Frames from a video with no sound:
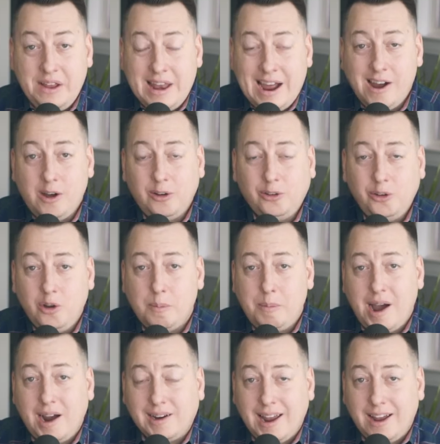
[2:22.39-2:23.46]
Now, I also do a
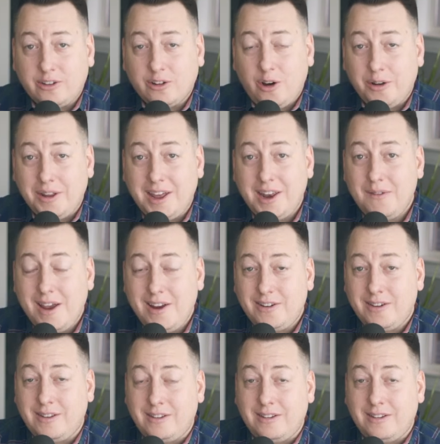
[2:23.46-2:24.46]
podcast called Innovation